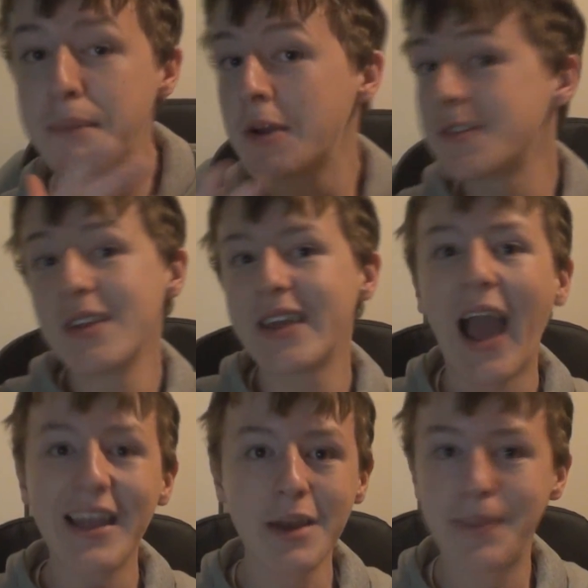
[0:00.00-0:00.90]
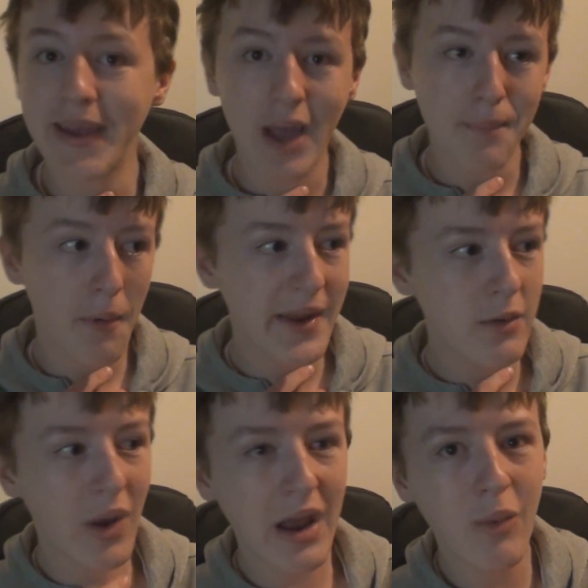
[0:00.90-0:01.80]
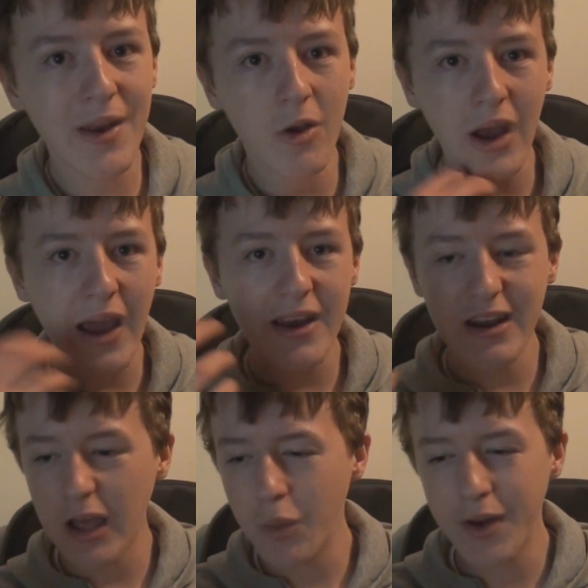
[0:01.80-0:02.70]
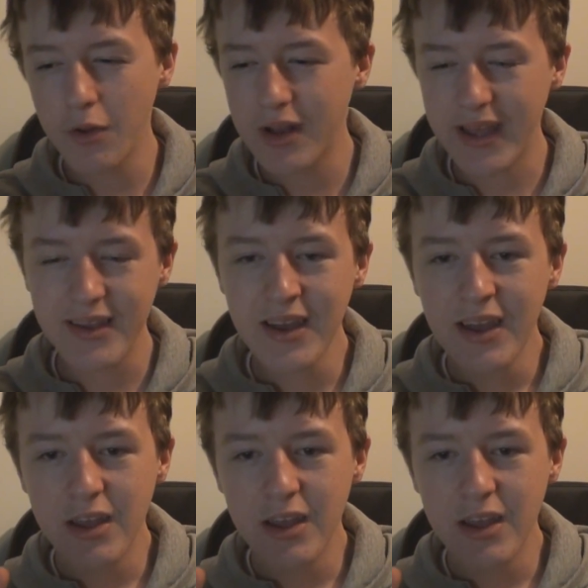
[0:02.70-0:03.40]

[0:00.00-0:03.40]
Personally, I didn't pick up on it. When I went online and like went on like,